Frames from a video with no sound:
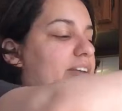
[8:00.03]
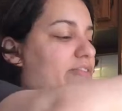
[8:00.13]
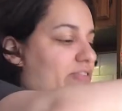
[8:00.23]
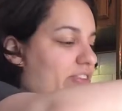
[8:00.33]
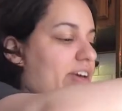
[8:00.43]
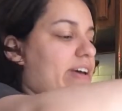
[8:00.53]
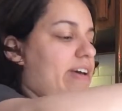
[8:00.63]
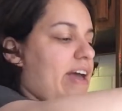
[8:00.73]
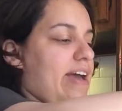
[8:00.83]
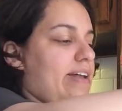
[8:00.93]
of thick,
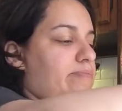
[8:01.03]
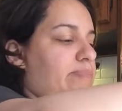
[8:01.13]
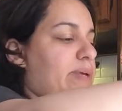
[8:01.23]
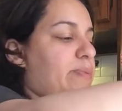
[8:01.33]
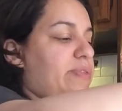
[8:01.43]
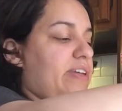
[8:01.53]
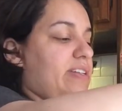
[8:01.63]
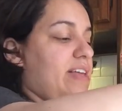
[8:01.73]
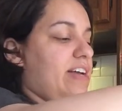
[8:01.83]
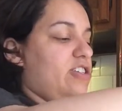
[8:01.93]
and people think
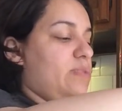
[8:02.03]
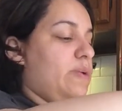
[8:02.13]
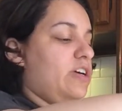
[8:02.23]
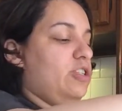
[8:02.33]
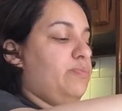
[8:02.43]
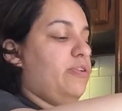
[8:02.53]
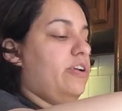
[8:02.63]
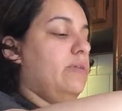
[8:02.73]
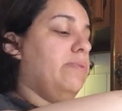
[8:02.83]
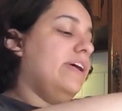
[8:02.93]
that just because you put it in
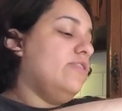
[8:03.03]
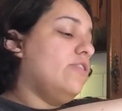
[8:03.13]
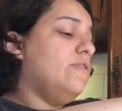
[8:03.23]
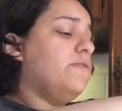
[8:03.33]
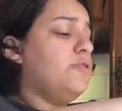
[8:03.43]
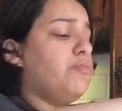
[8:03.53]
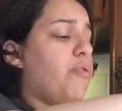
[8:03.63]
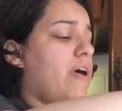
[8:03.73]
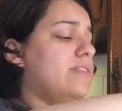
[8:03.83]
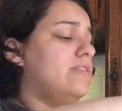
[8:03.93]
the blender and a food
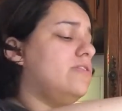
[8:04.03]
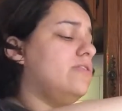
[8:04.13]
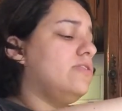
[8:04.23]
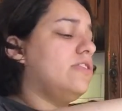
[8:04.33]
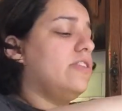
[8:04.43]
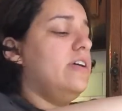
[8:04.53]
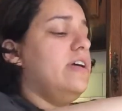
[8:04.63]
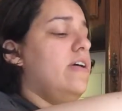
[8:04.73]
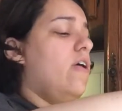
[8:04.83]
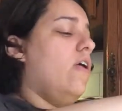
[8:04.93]
processor,
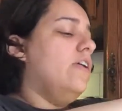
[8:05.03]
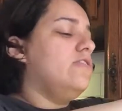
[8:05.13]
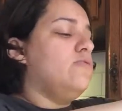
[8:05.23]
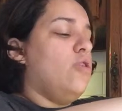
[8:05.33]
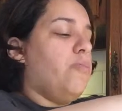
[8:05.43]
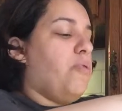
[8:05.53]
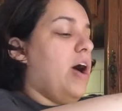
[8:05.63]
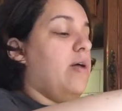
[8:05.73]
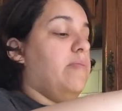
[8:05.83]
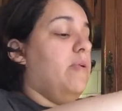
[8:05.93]
oh, it's no
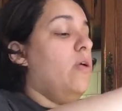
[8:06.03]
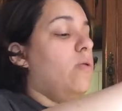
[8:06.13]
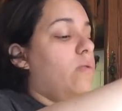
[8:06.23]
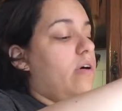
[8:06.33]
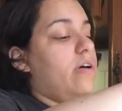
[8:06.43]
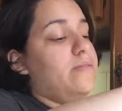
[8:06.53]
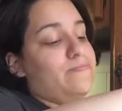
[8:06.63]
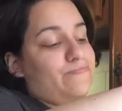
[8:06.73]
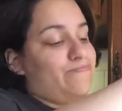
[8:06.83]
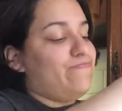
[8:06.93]
problem. Well,
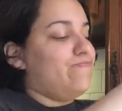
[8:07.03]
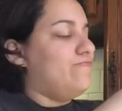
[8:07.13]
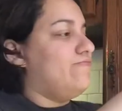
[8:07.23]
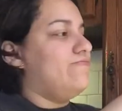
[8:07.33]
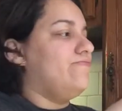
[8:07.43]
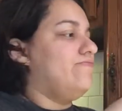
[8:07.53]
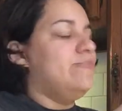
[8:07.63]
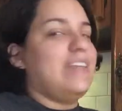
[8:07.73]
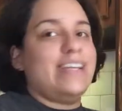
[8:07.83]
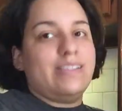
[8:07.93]

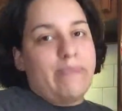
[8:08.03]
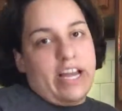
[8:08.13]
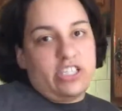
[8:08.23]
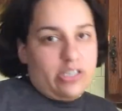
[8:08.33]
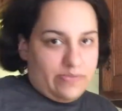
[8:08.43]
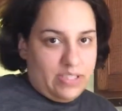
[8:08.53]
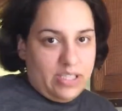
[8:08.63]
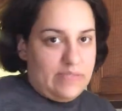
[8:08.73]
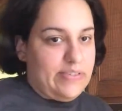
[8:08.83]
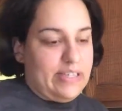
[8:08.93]
that's the magic of
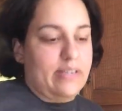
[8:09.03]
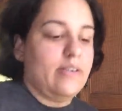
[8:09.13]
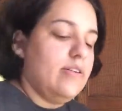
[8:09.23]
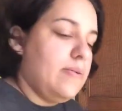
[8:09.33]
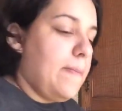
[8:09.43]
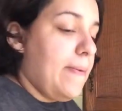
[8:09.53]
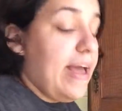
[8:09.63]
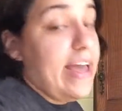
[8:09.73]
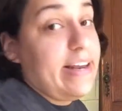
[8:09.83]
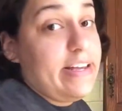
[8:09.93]
TV
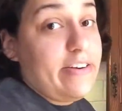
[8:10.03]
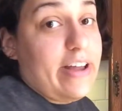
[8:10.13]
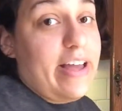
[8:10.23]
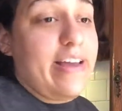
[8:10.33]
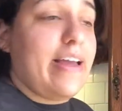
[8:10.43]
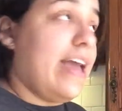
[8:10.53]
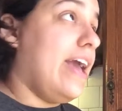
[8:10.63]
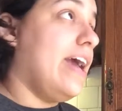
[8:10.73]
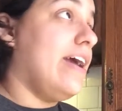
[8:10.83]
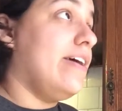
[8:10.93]
and internet
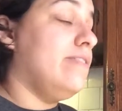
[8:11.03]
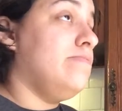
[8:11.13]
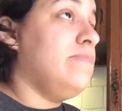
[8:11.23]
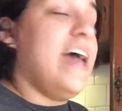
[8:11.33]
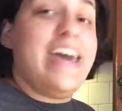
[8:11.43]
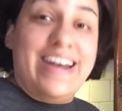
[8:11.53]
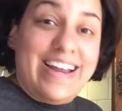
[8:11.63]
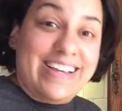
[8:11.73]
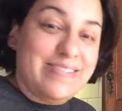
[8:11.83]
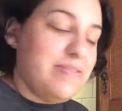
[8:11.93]
and
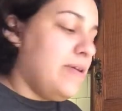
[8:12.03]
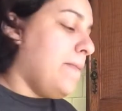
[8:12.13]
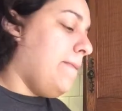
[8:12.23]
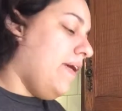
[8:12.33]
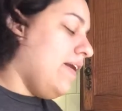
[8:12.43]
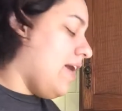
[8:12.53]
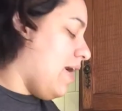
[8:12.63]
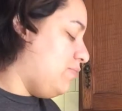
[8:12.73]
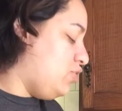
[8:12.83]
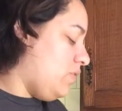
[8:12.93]
editing. But
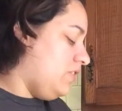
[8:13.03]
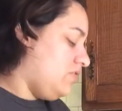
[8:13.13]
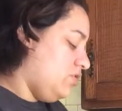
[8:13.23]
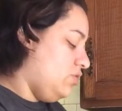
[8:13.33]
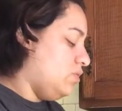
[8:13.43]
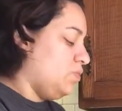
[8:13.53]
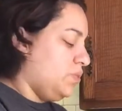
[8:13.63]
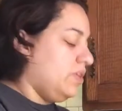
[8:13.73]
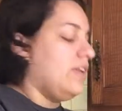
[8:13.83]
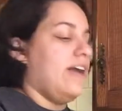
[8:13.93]
I'm showing to you in
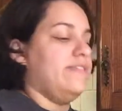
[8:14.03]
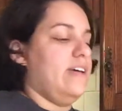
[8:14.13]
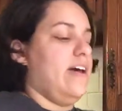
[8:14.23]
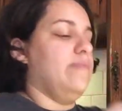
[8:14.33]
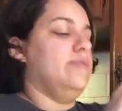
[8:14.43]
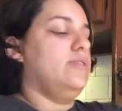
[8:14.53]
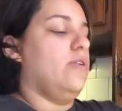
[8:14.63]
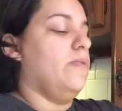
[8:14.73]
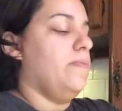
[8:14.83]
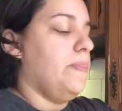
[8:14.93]
real life time. So